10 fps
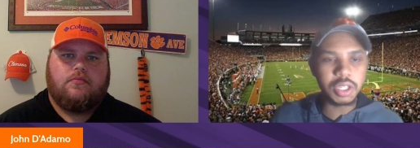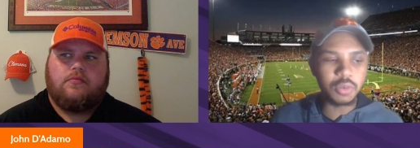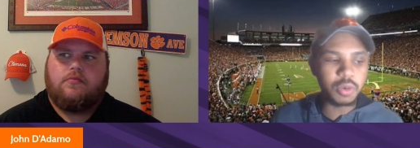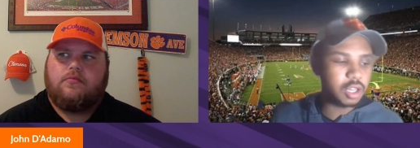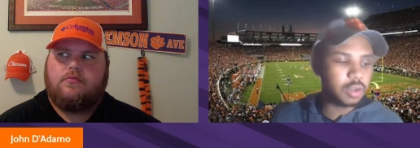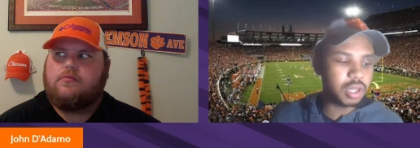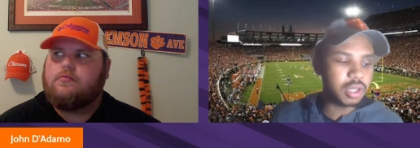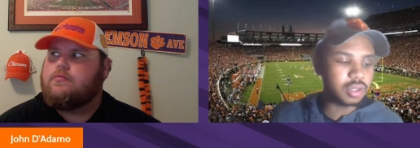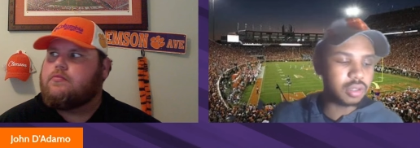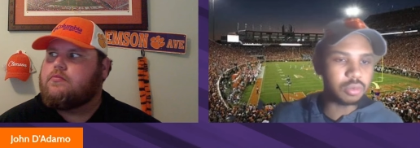Speaker 1: what he was
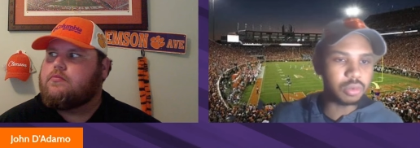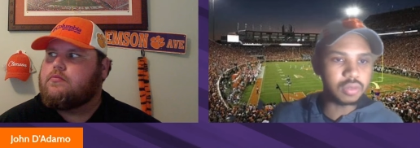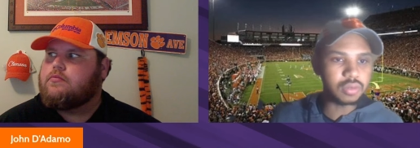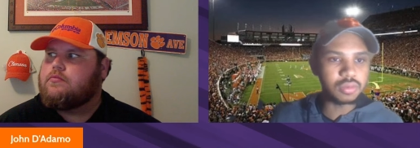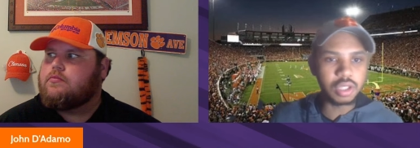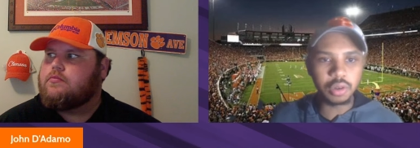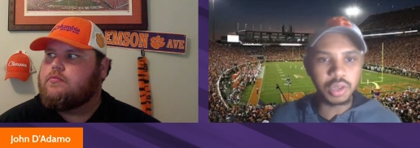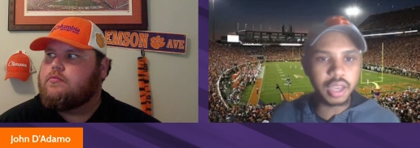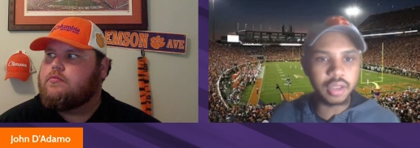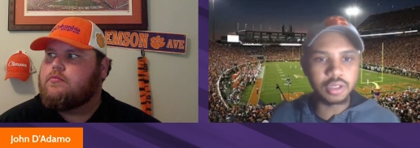what you know
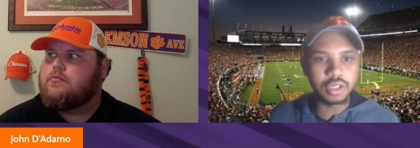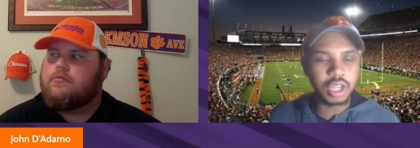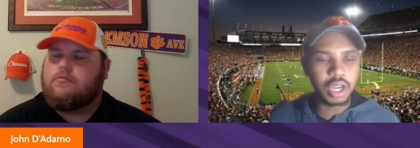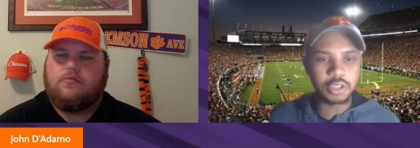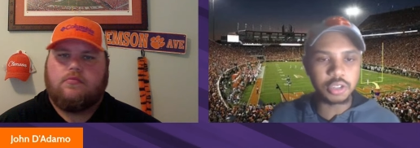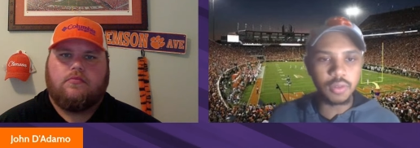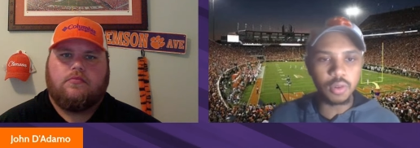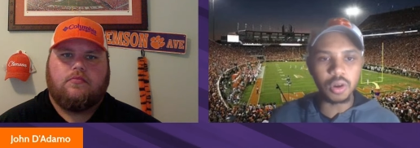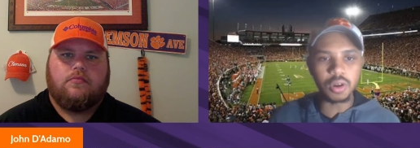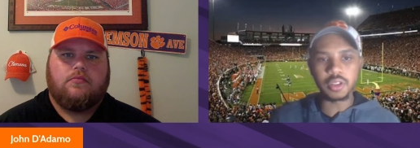Deshaun and Trevor
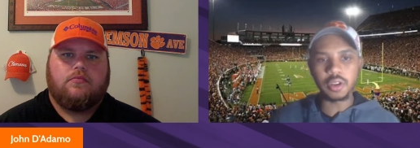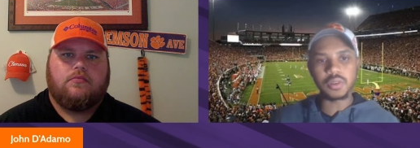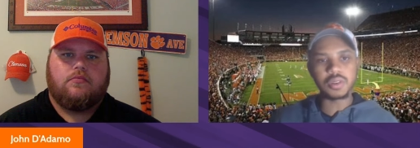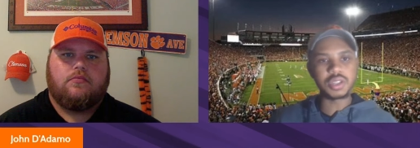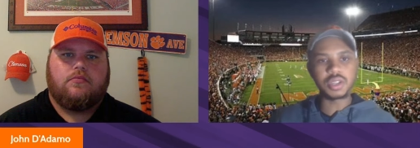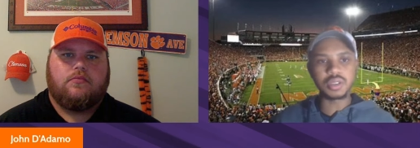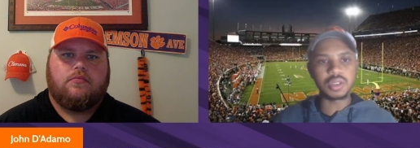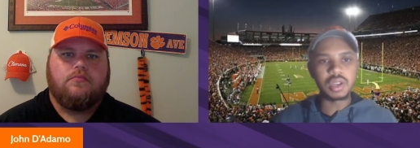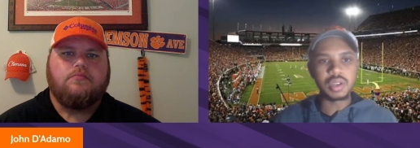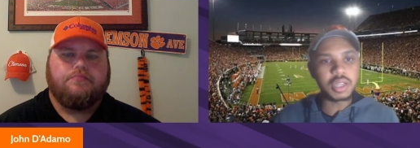were in their first years
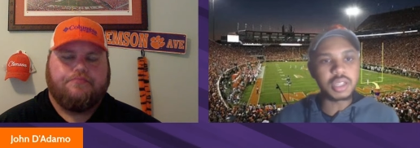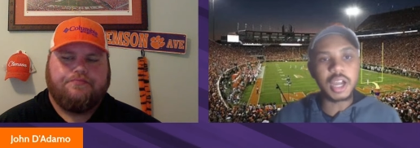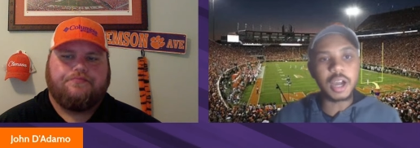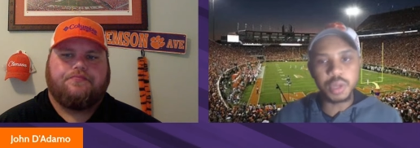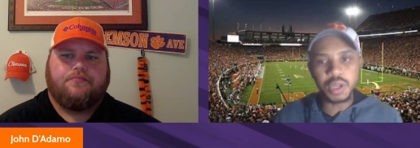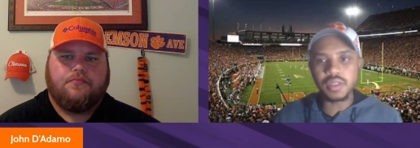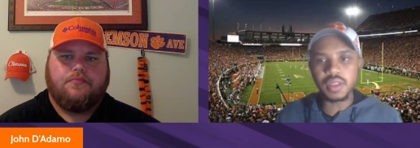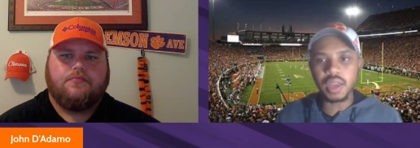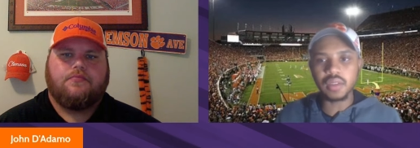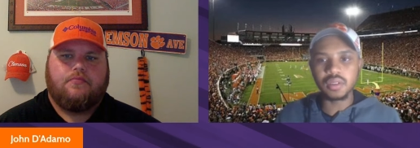does not mean
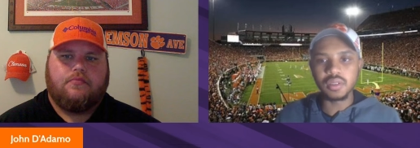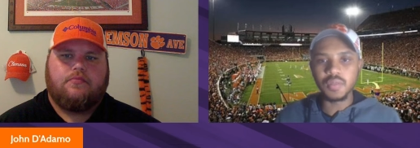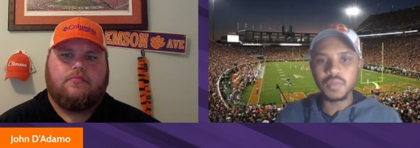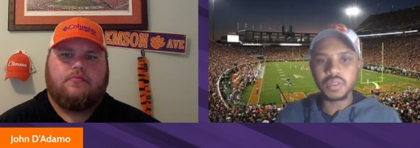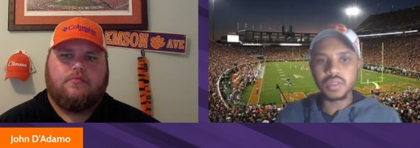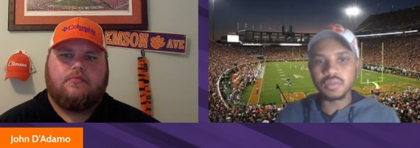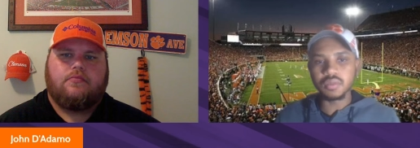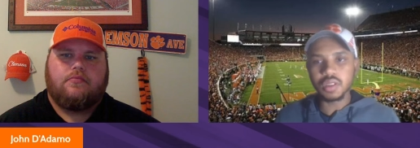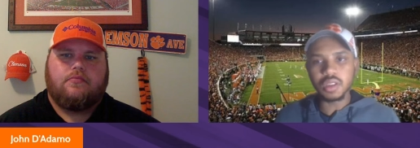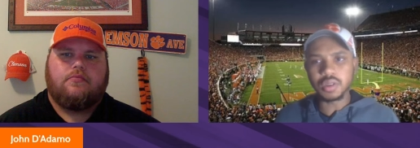that
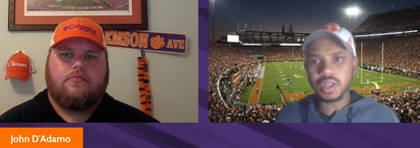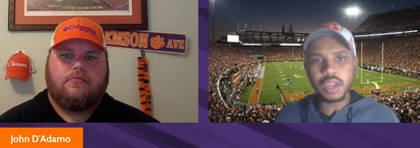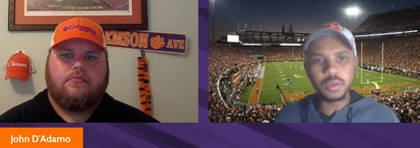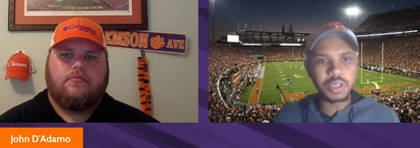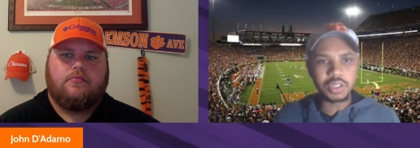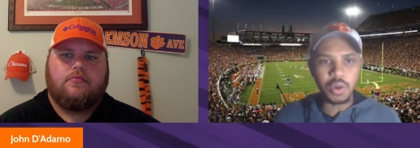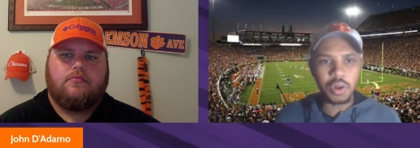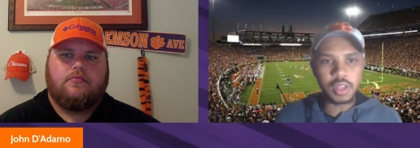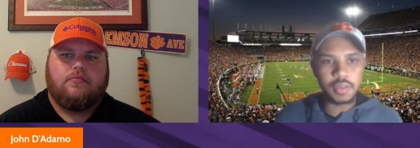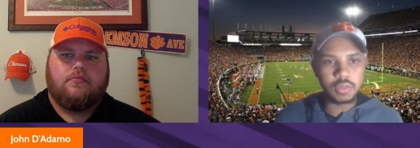you know, Cade wasn't
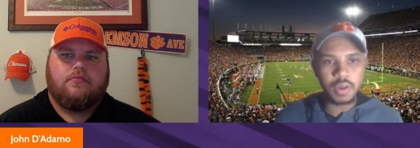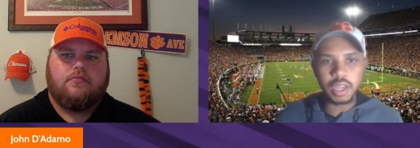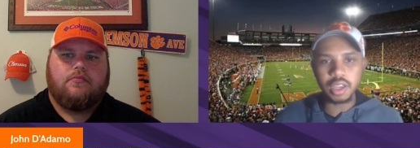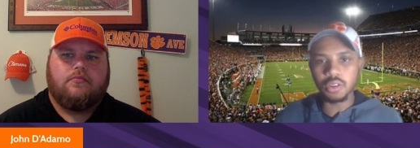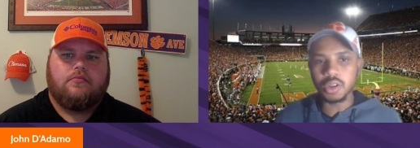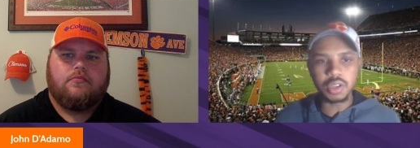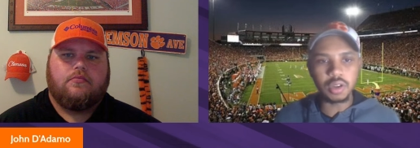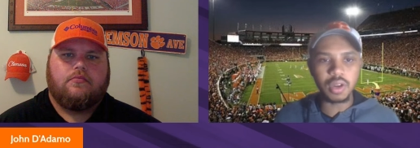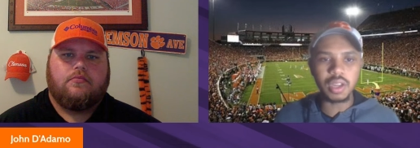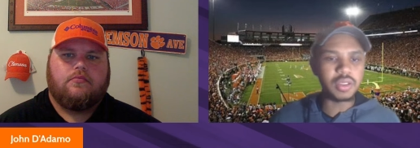worthy of his ranking or he's
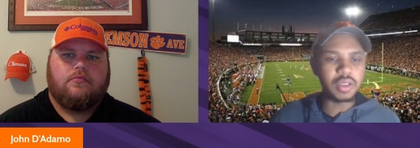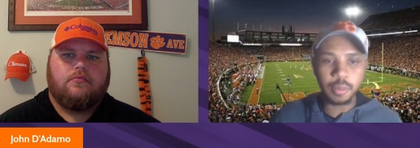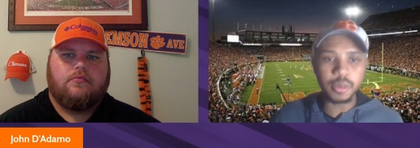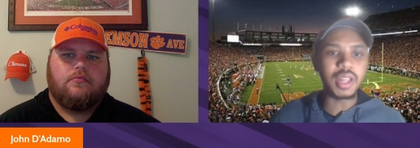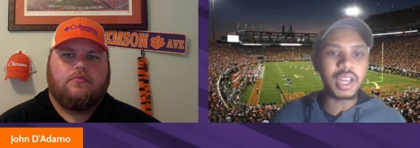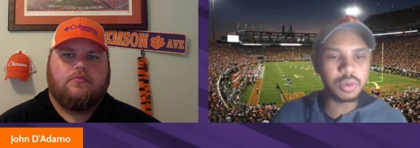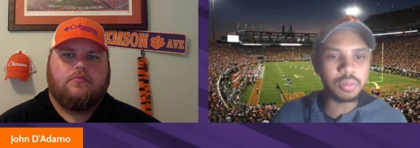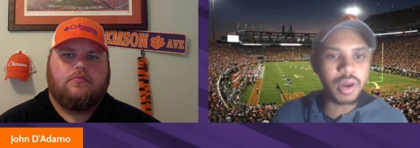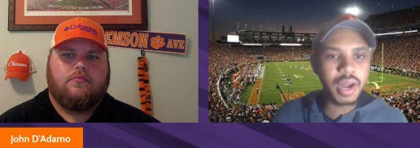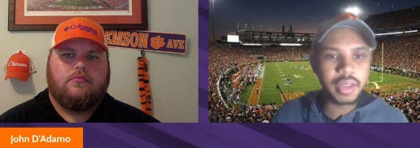overrated. And I mean, that's what
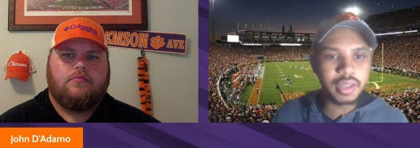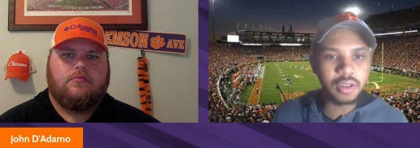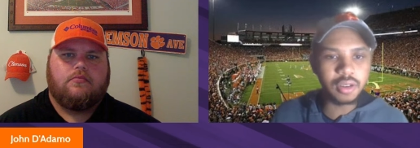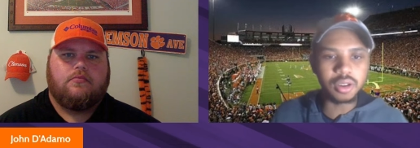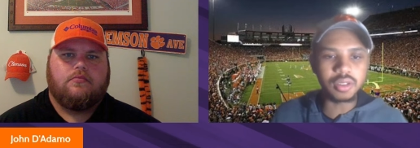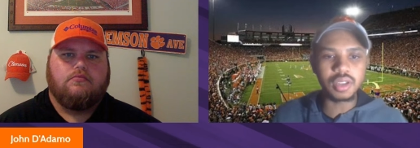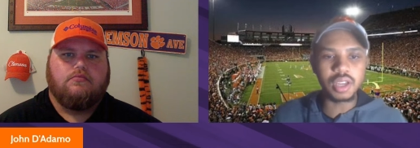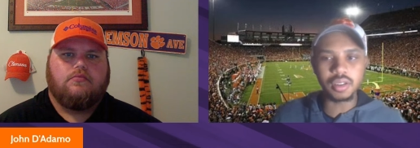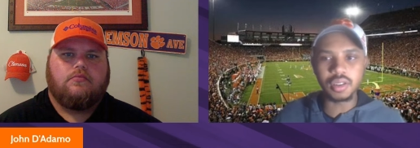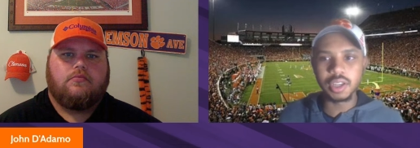Brian hit on.
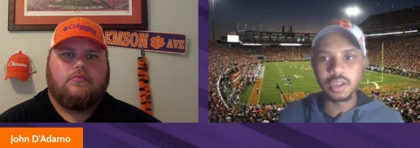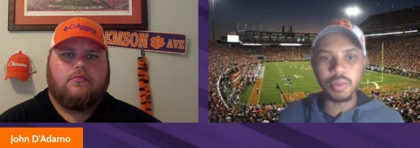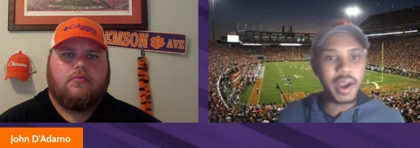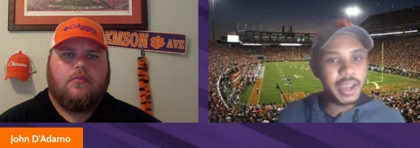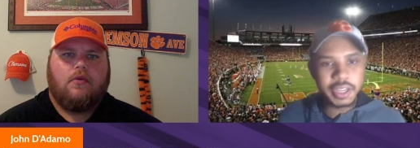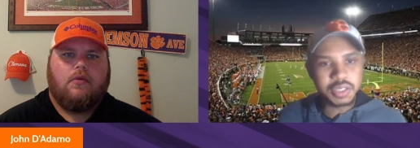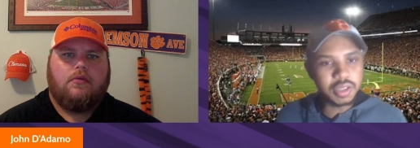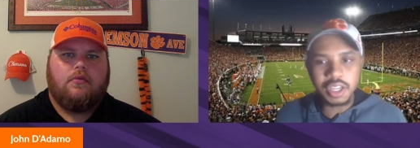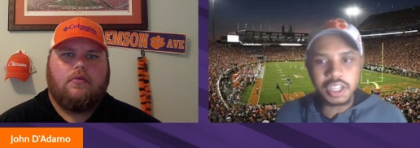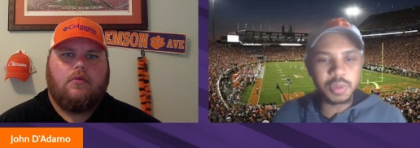And Brian has
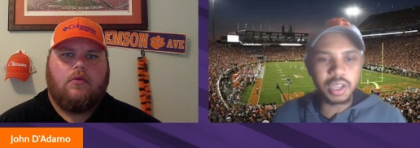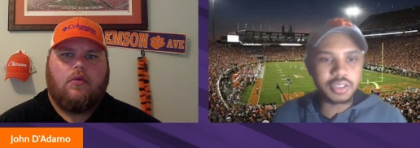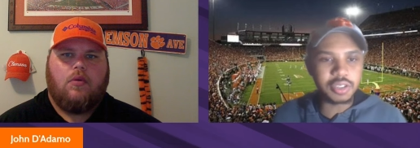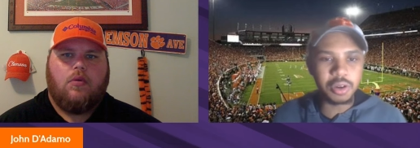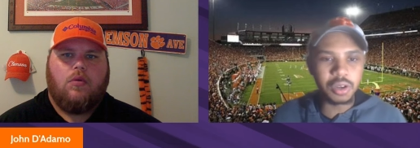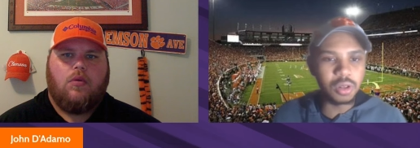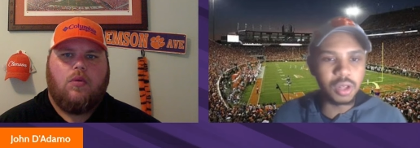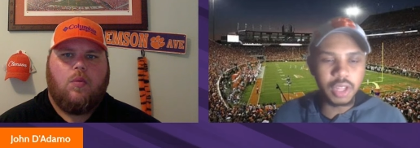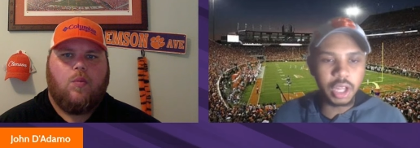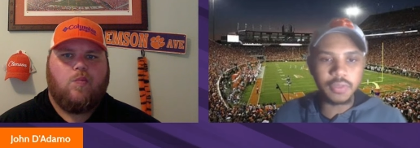has been as critical of
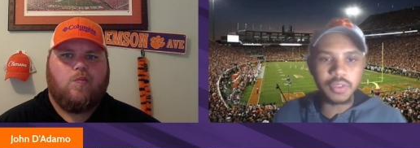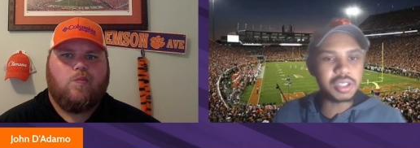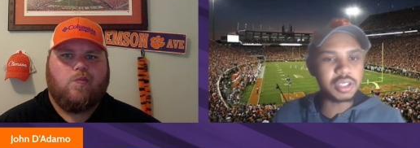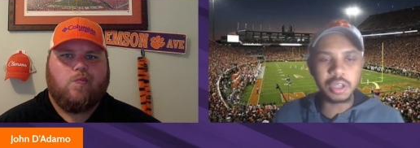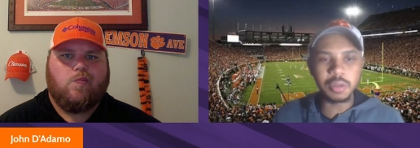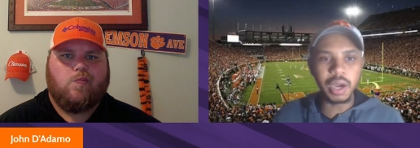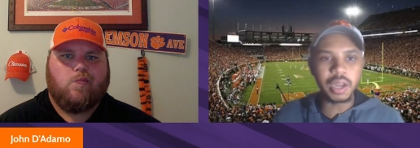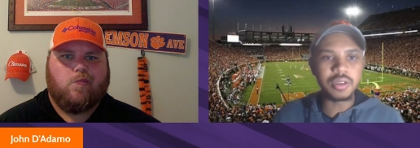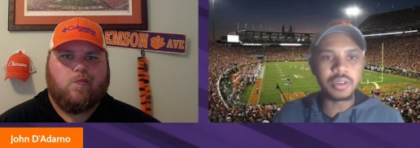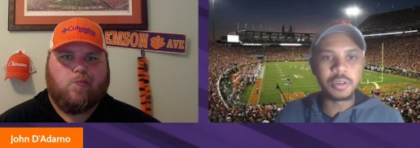the offense as anybody,
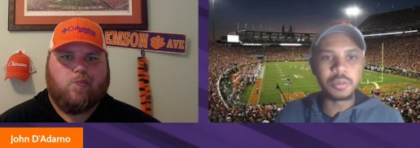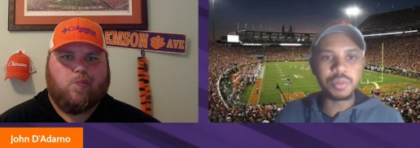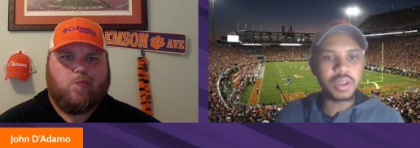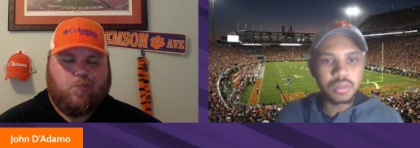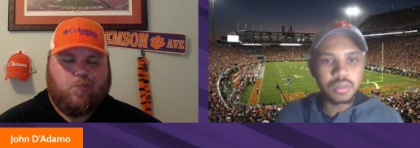but